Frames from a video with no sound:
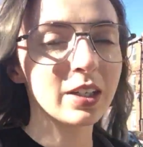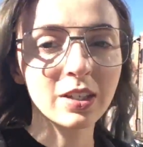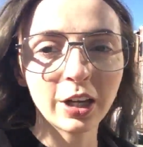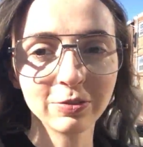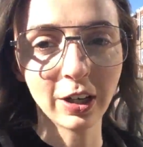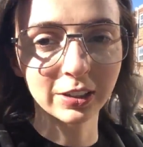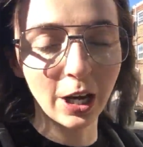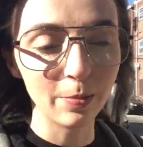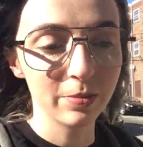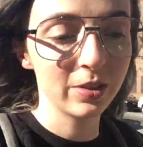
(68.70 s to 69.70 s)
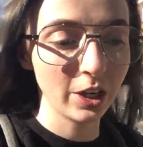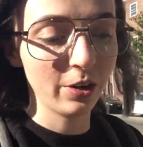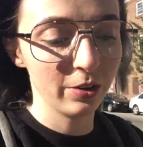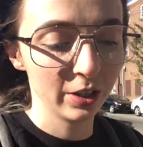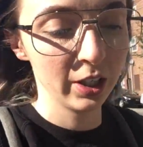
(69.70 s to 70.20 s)
It's kind of fucked up.
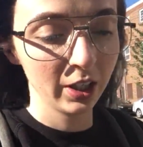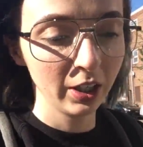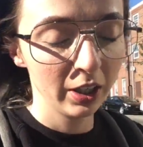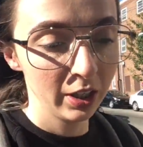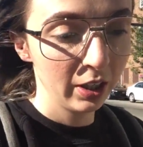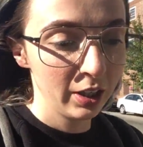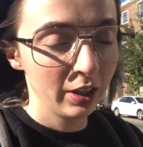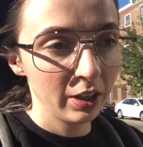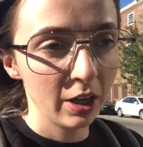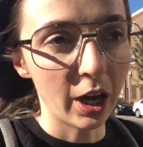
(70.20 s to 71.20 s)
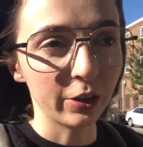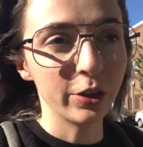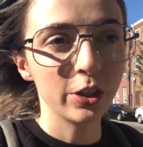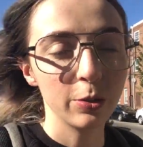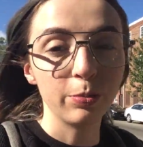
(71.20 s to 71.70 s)
So I'm
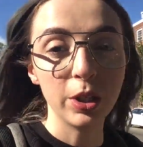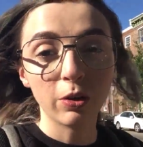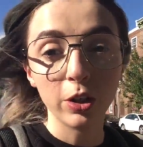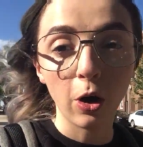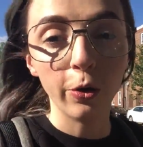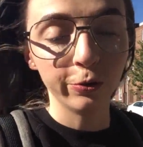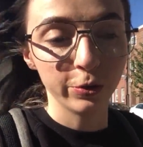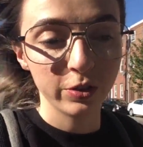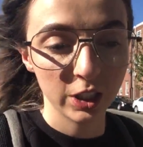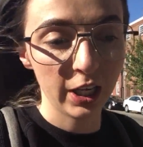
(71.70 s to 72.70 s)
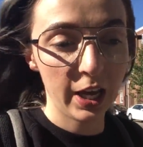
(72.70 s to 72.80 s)
going to be going to Whole Foods